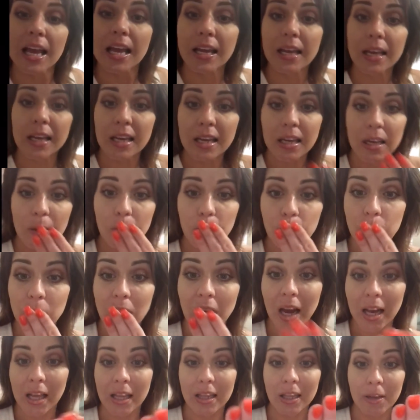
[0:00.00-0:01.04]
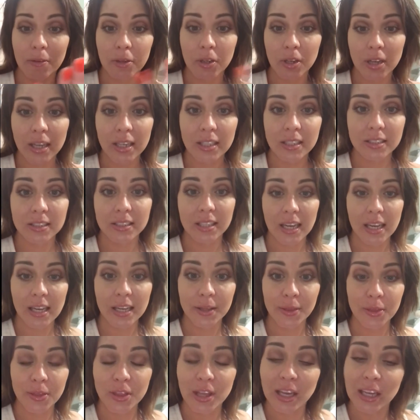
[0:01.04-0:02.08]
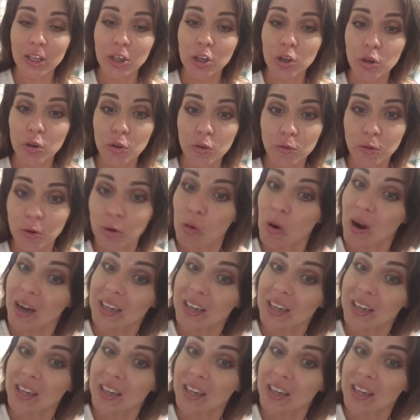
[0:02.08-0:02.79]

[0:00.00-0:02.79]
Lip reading: And I love you guys, and thank you for